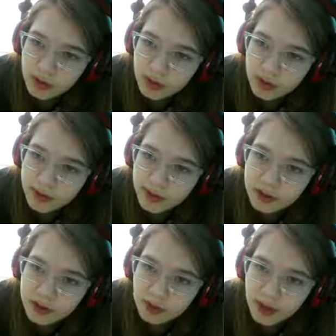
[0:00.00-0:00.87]
this
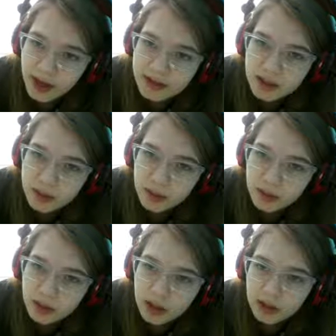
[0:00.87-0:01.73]
Rising Moon
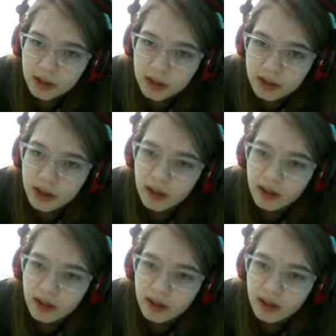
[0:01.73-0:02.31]
thing will be there.